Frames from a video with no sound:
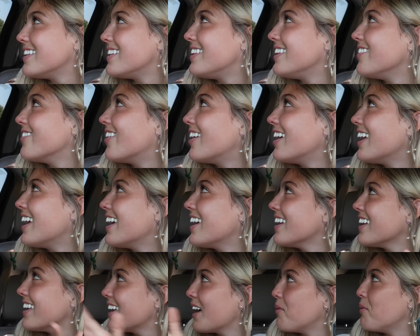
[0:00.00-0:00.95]
Do you
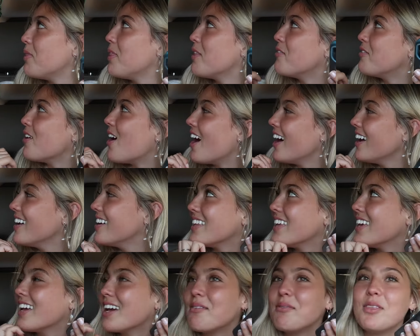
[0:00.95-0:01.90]
wanna come in the vlog?
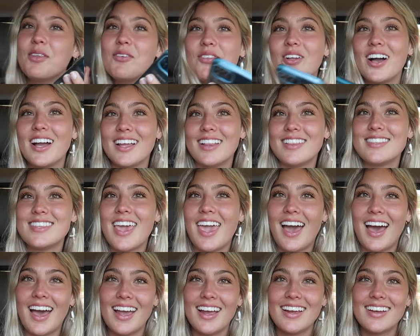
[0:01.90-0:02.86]
Come in the vlog and say
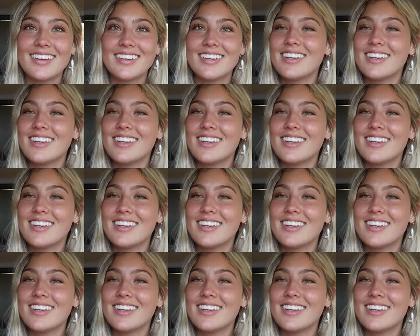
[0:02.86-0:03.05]
hi.